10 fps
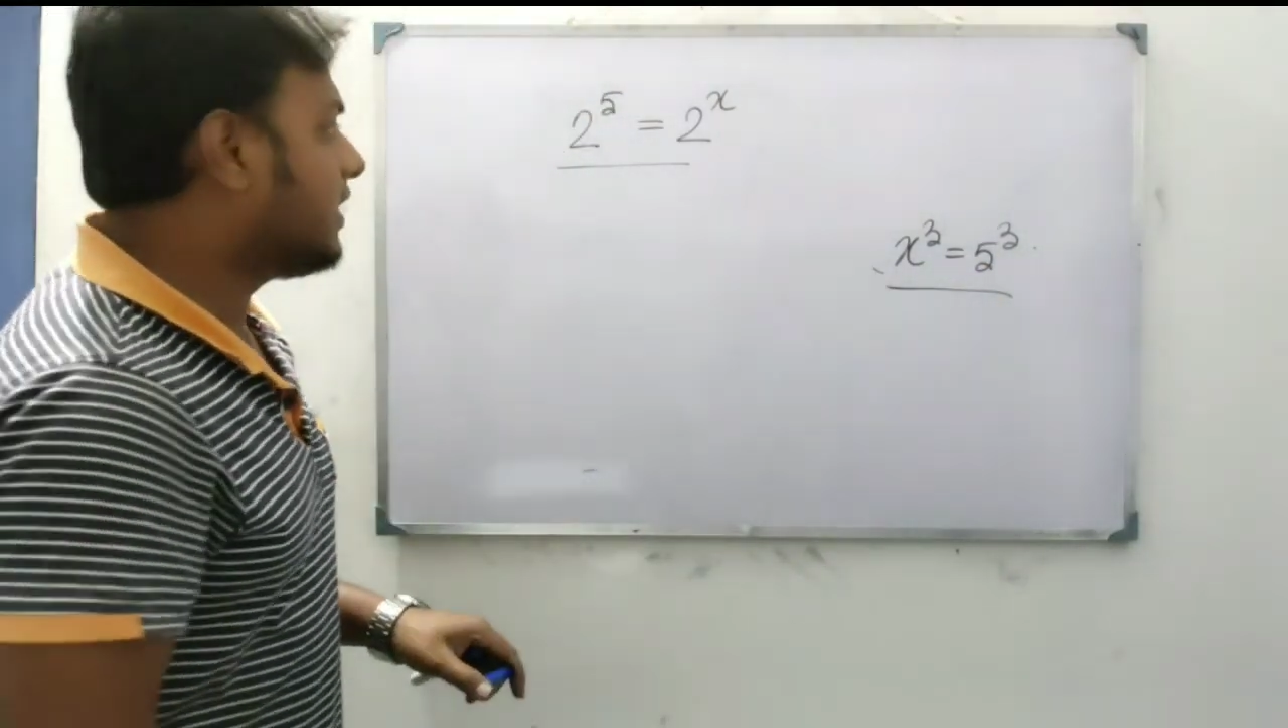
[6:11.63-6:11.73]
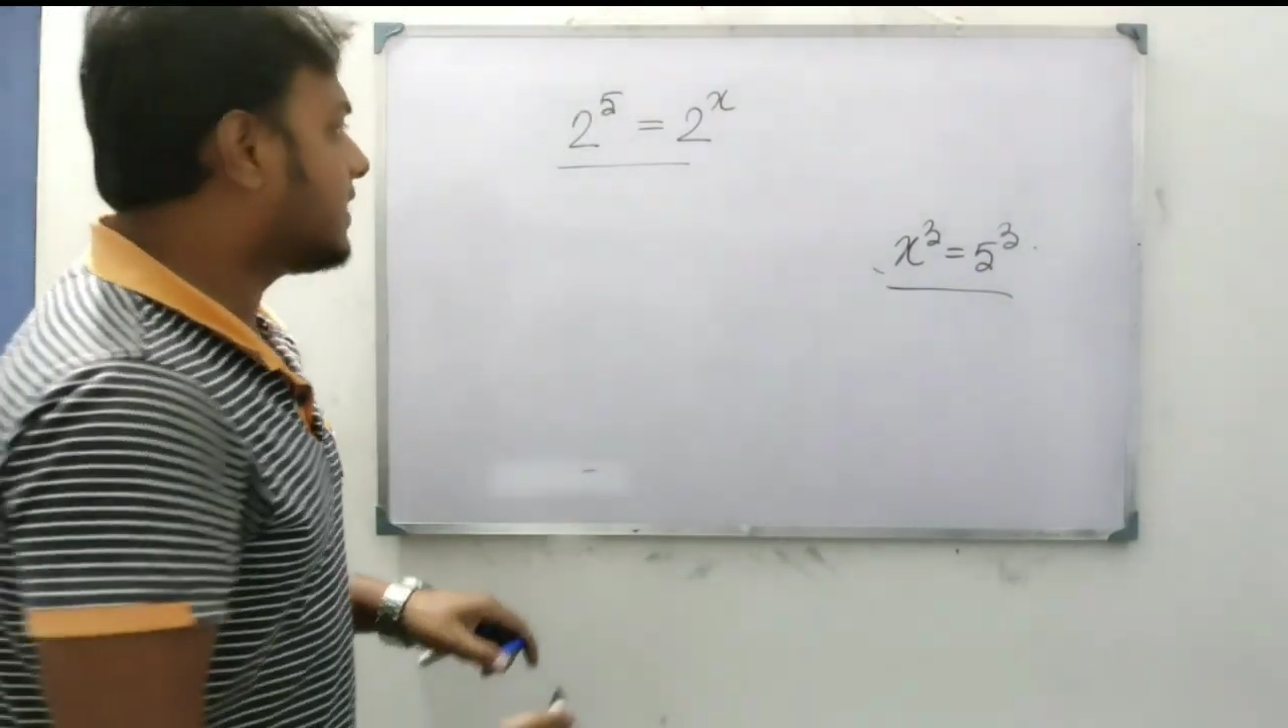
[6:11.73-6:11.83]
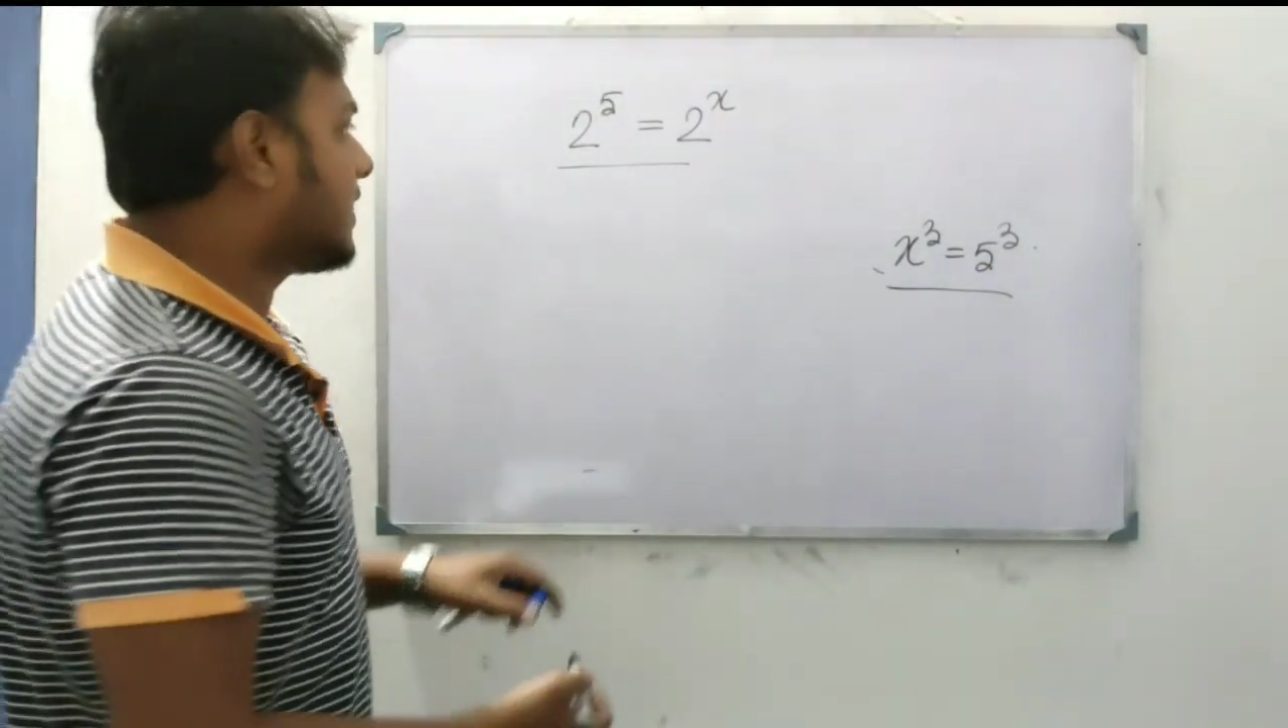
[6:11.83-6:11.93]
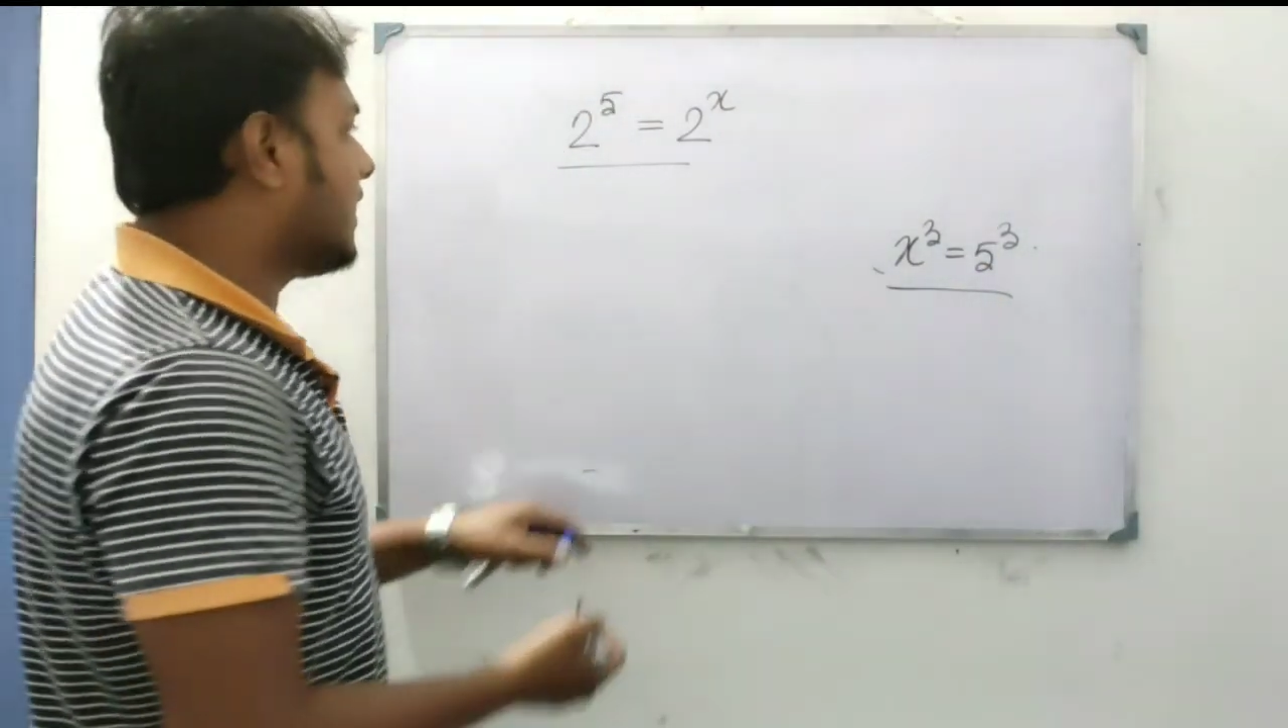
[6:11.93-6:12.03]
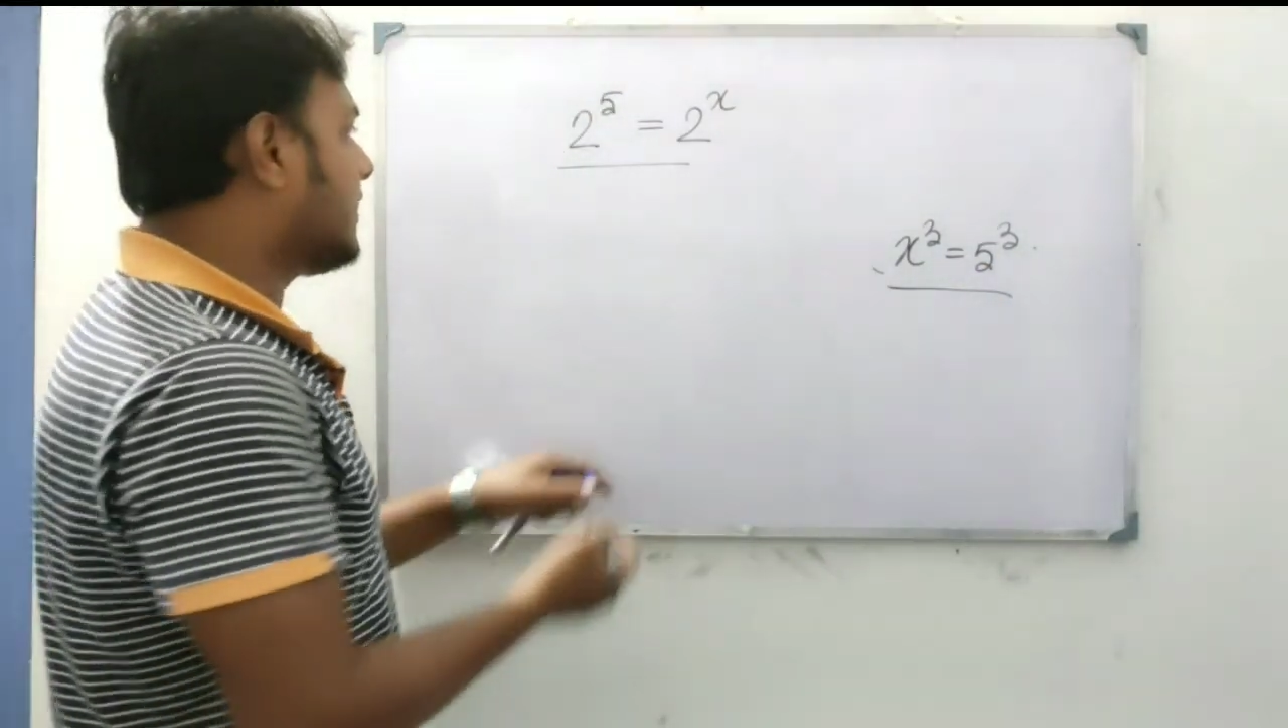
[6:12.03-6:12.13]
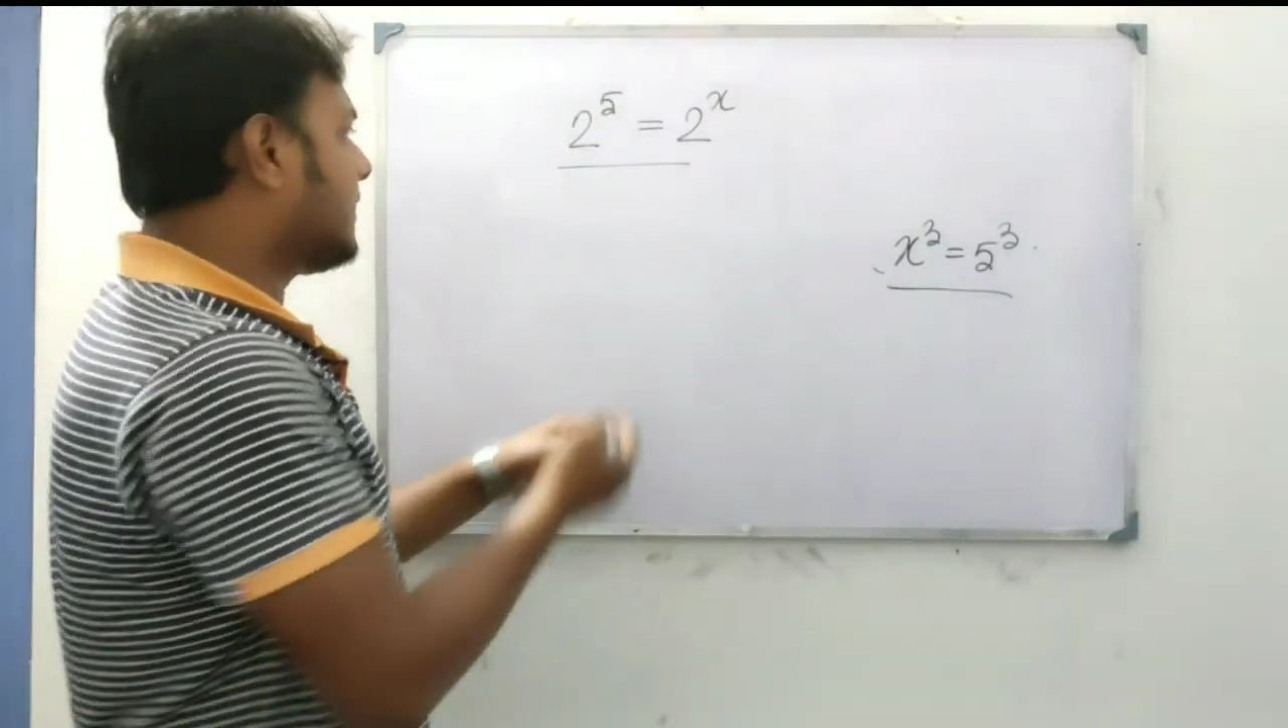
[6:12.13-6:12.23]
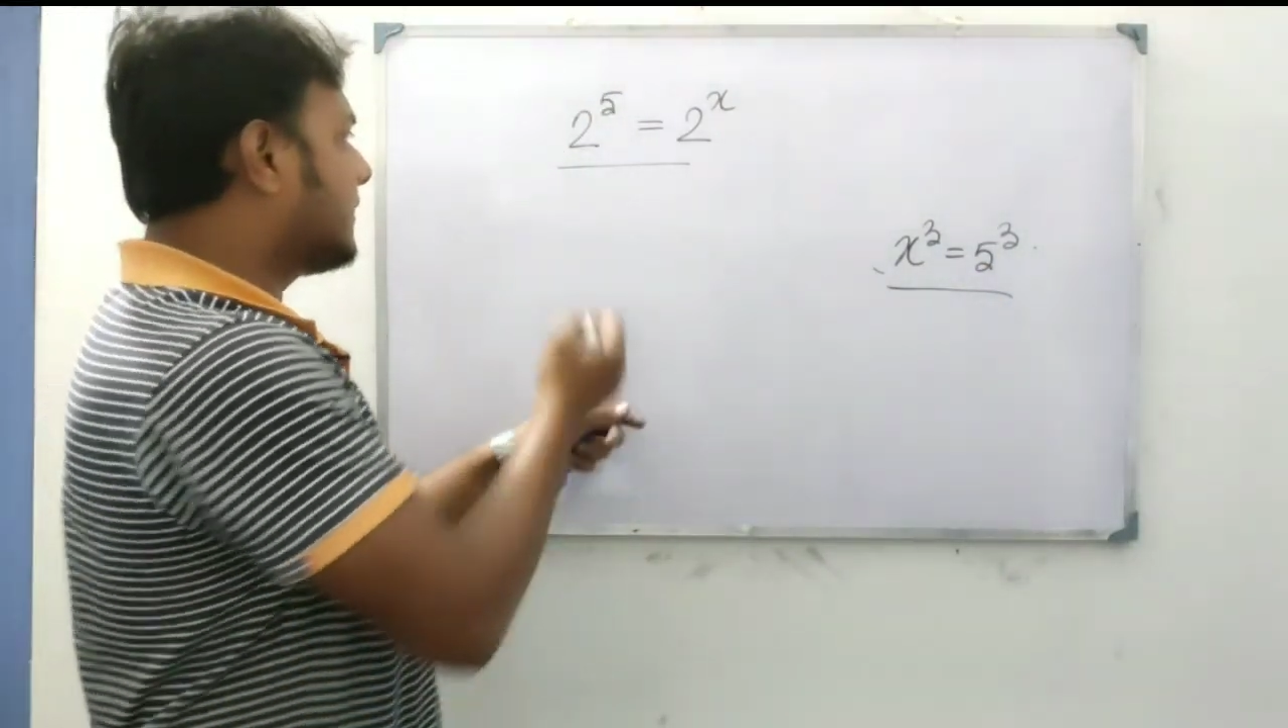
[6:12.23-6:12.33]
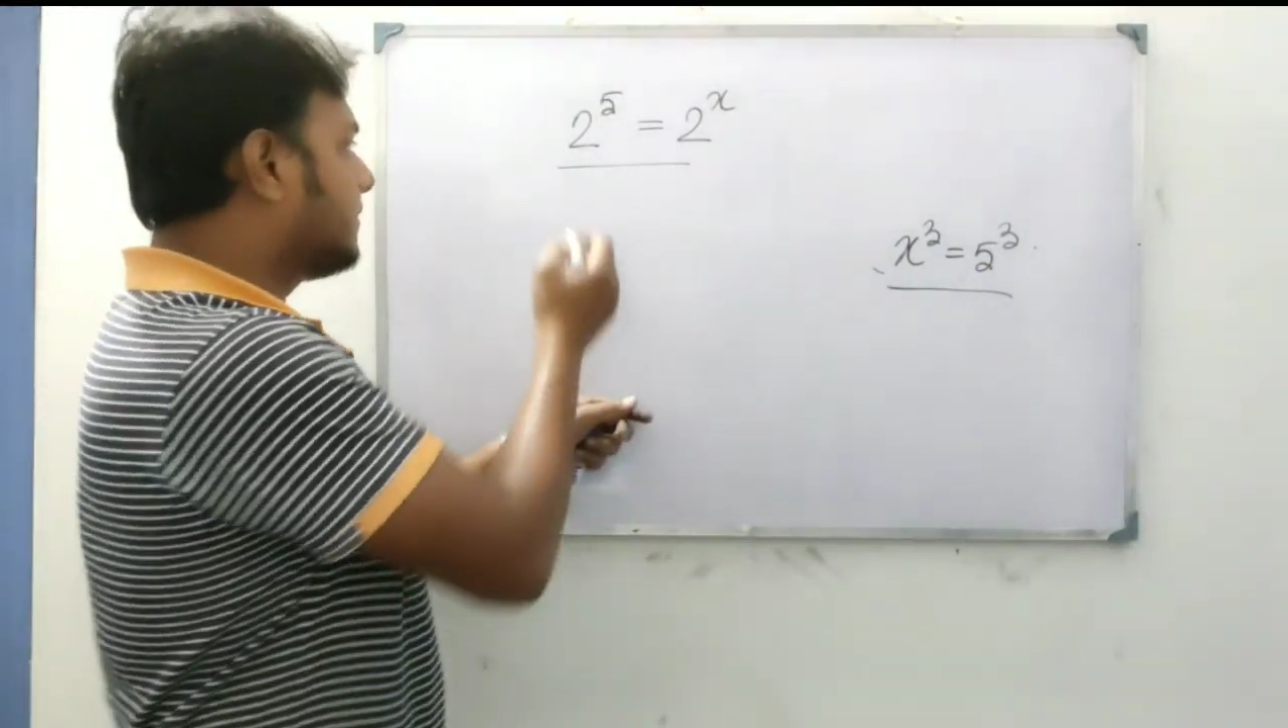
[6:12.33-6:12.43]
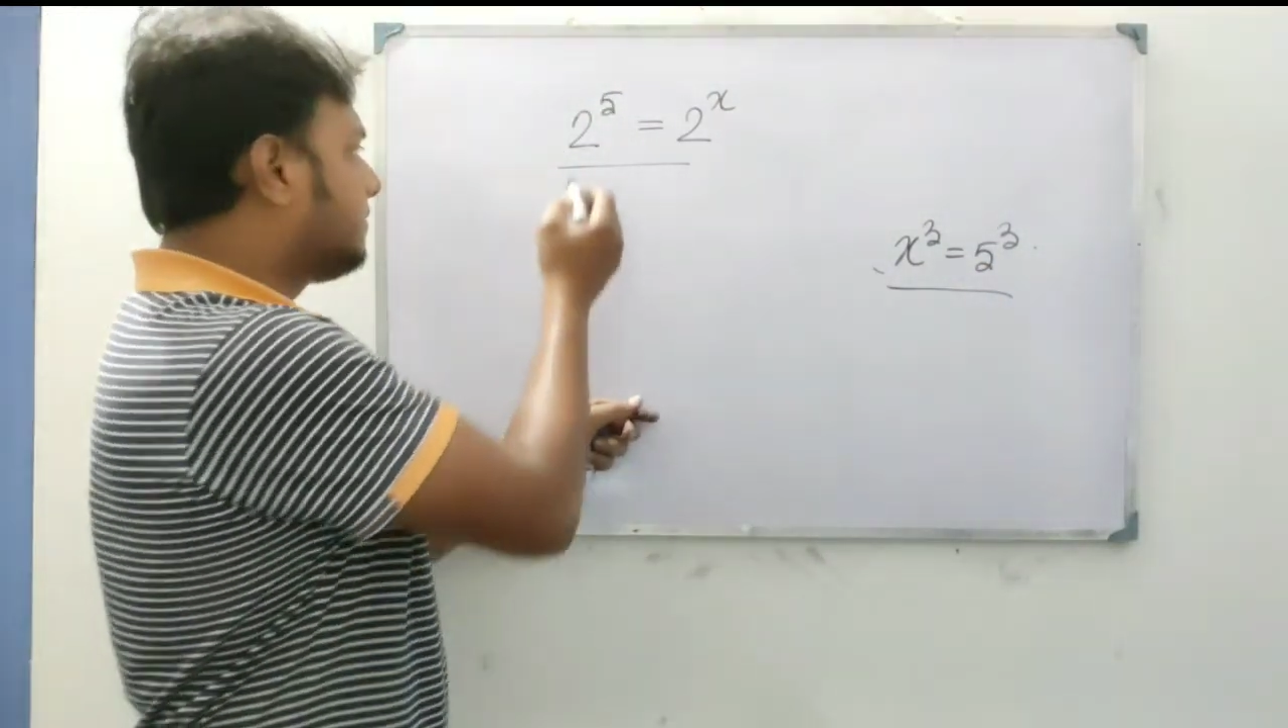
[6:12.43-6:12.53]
this case,